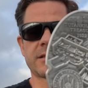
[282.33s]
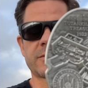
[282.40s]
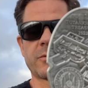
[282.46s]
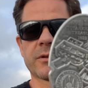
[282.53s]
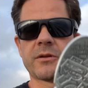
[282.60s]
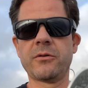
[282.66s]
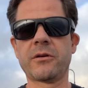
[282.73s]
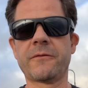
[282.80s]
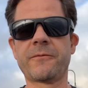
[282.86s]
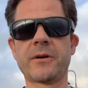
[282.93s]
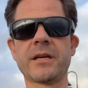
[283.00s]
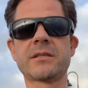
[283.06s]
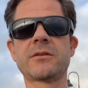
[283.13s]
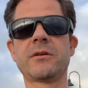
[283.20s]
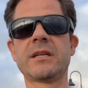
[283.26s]
It's worth 200
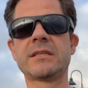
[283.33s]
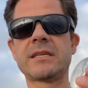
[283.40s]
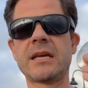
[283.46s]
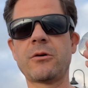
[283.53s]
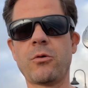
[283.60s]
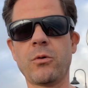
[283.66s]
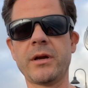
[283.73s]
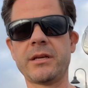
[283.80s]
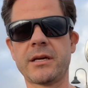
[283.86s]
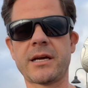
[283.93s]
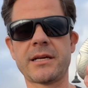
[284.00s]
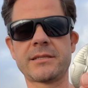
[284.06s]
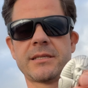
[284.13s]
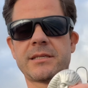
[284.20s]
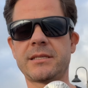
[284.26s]
francs, so it is a coin,
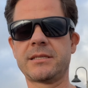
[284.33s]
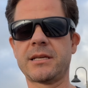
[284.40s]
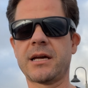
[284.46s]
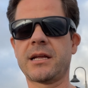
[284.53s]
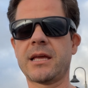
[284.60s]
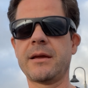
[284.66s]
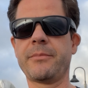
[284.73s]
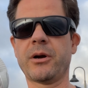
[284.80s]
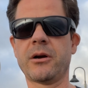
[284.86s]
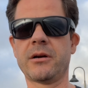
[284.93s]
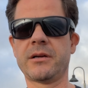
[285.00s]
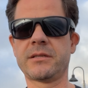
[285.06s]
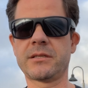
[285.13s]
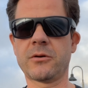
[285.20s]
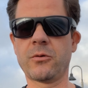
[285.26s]
guys. This is not a
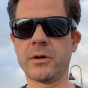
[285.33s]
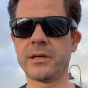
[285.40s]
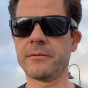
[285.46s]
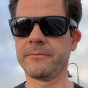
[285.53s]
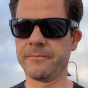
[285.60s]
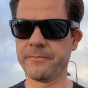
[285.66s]
bar, it's a coin.